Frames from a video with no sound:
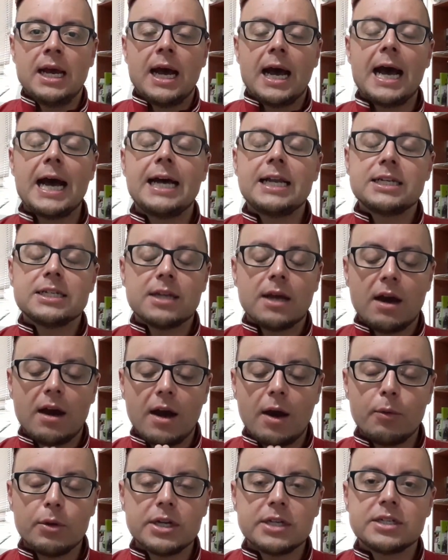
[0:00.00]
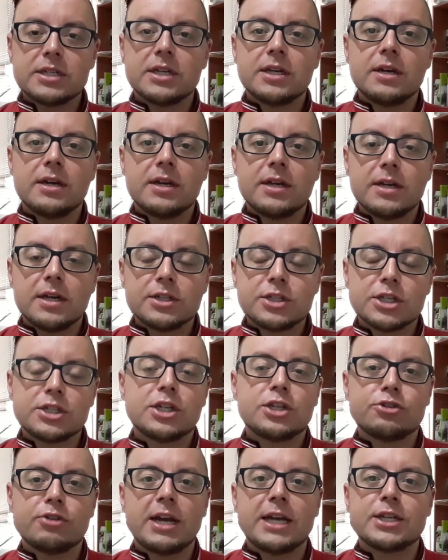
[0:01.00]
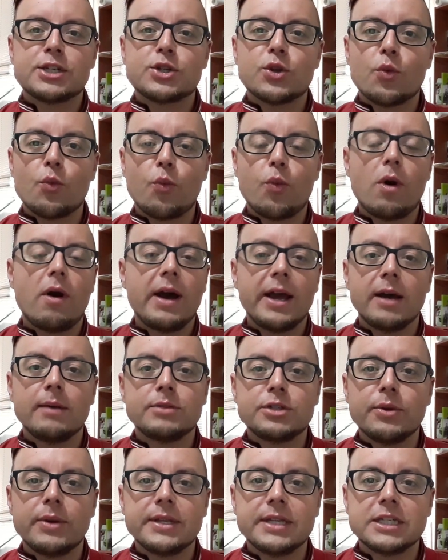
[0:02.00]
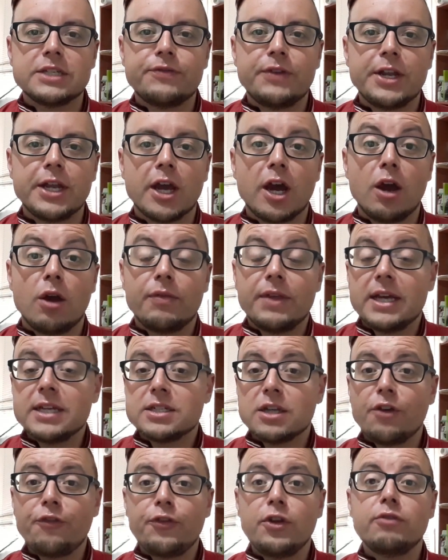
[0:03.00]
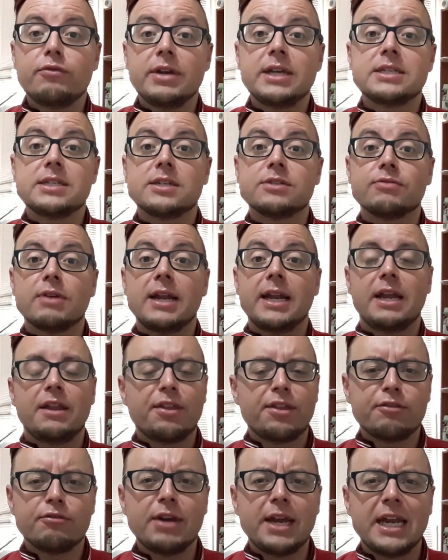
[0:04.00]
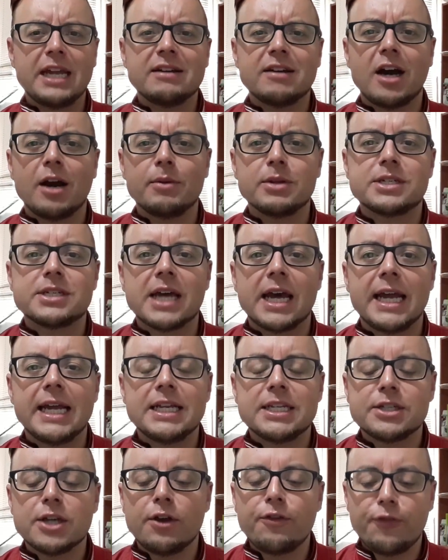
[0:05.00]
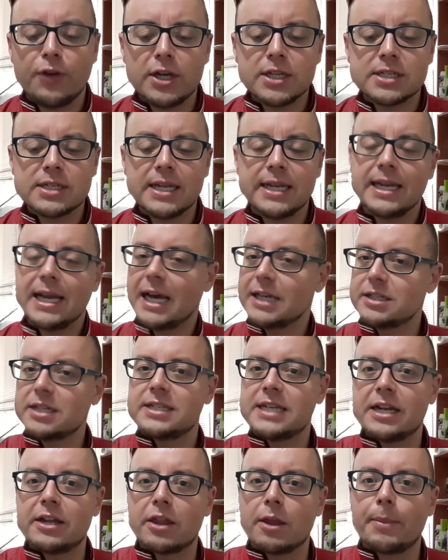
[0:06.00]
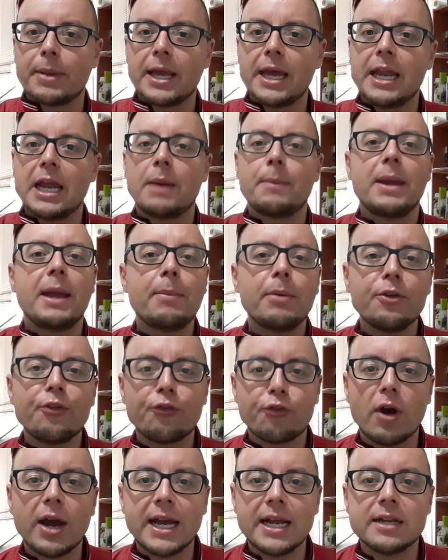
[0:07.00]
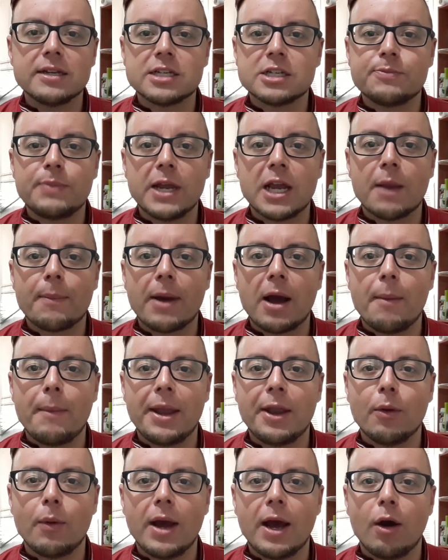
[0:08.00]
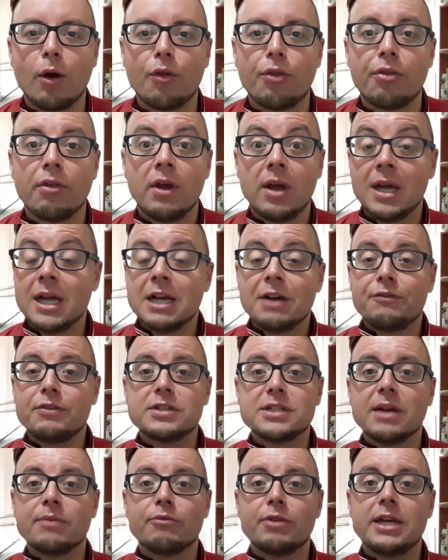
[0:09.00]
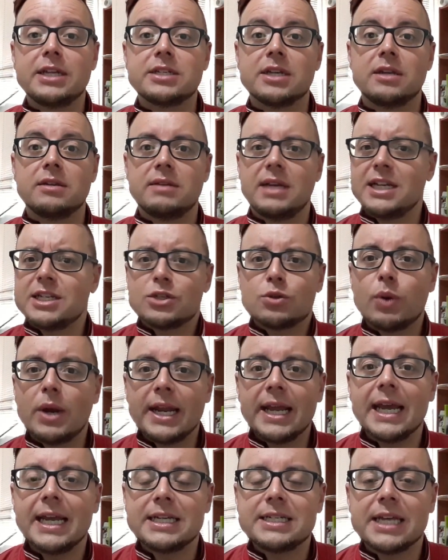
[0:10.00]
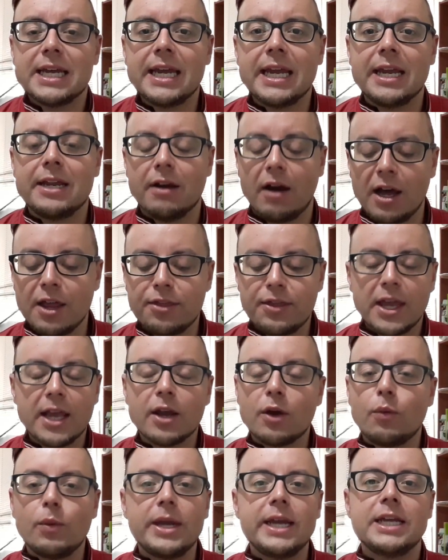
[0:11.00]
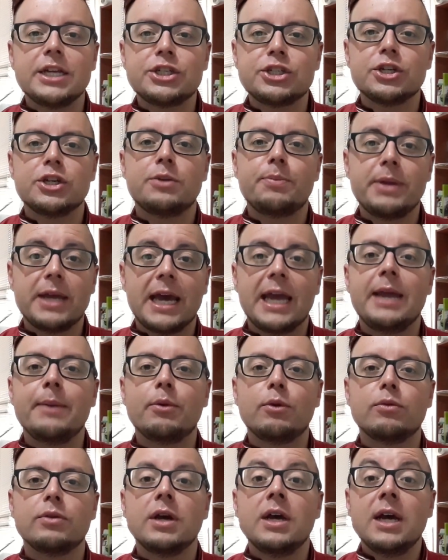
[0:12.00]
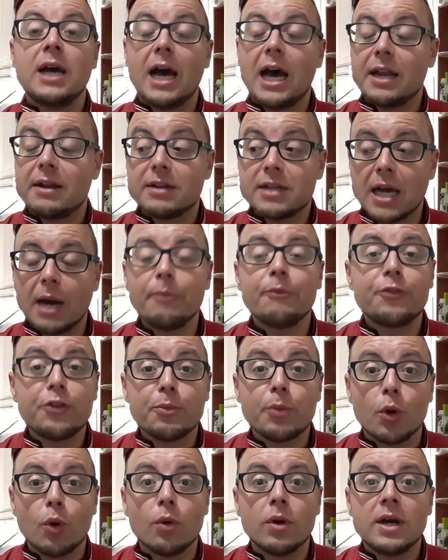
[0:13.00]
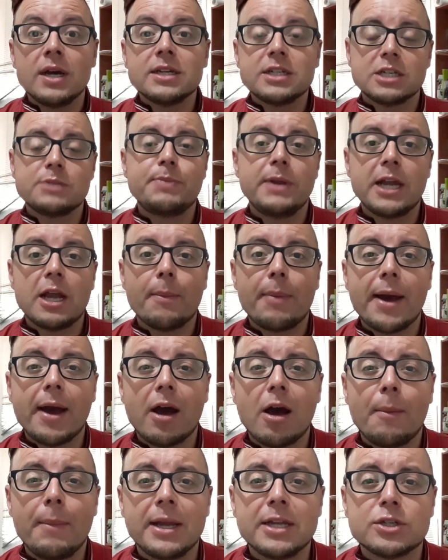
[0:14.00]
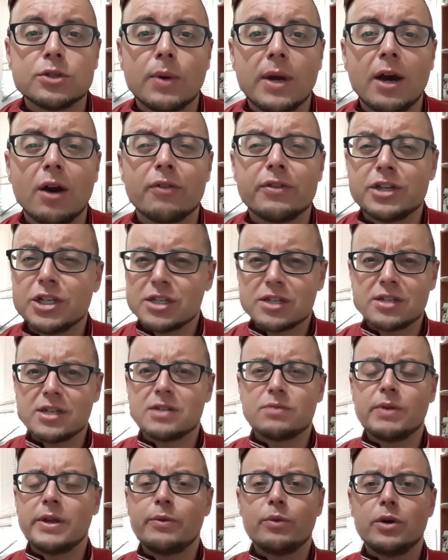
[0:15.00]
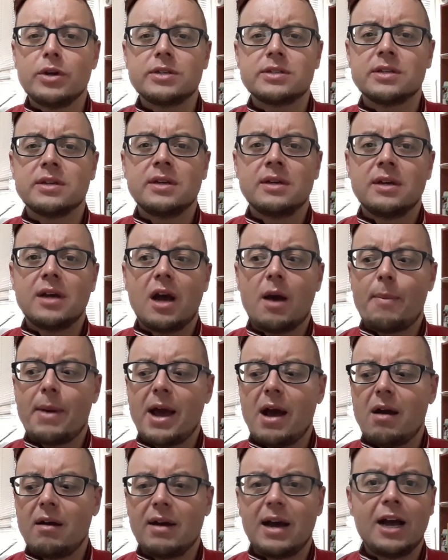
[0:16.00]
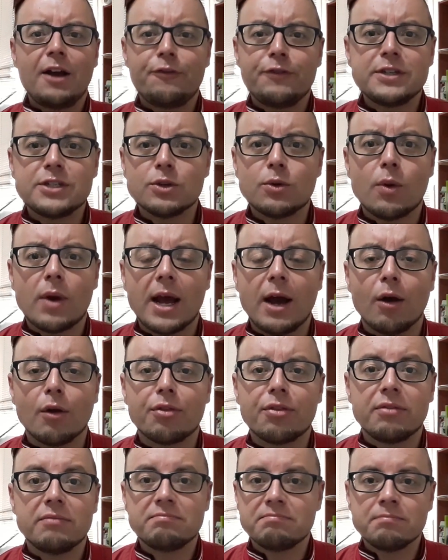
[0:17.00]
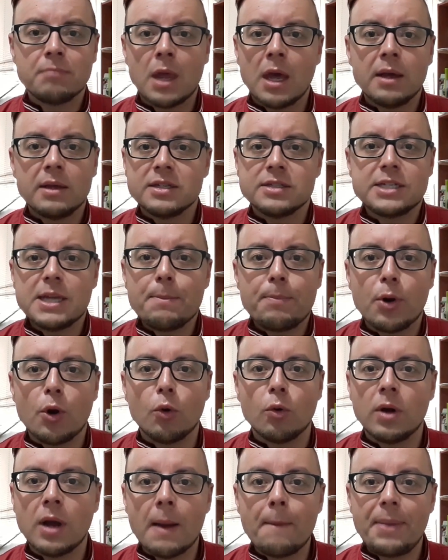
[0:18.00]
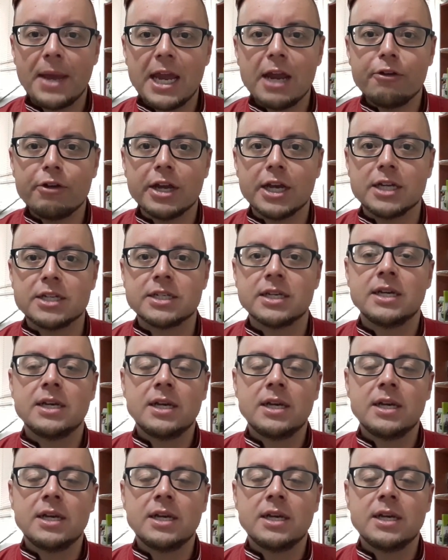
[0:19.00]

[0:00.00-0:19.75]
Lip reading: And I wanted to just address why I'm doing this video. There's a few reasons really, three I would say. So firstly, as I said at the beginning, people are frightened to speak about mental health for some reason. It's 2018. I think we should be able and comfortable to speak about our mental health just as we would about our physical health. Simple, period,